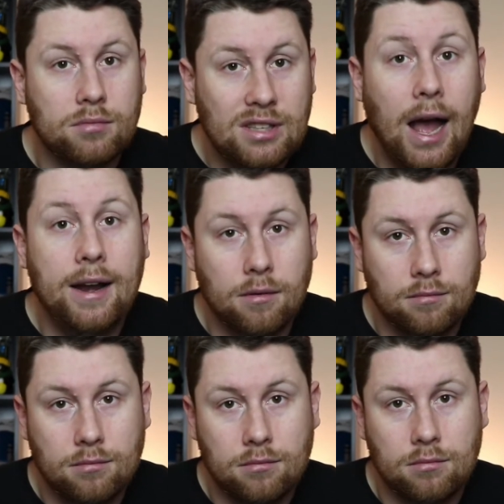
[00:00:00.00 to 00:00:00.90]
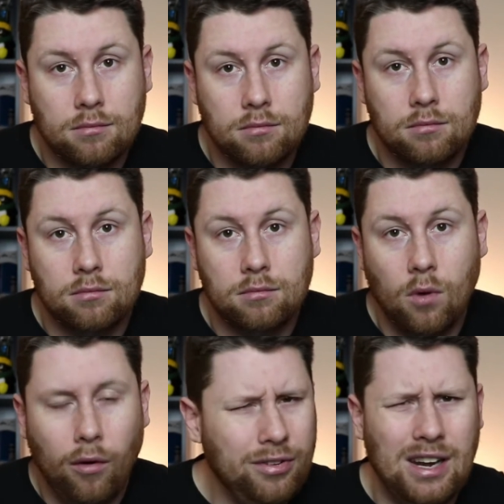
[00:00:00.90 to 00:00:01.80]
Sign him.
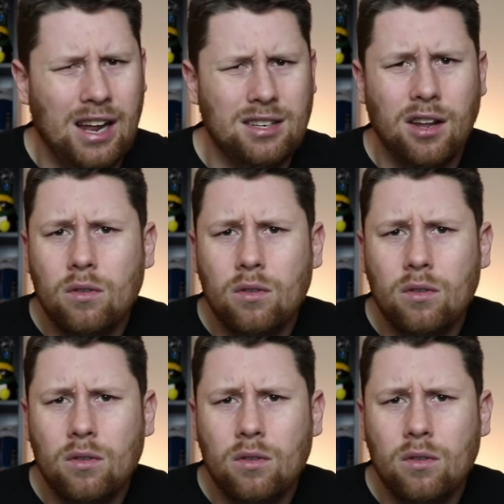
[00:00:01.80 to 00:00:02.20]
Hopefully not.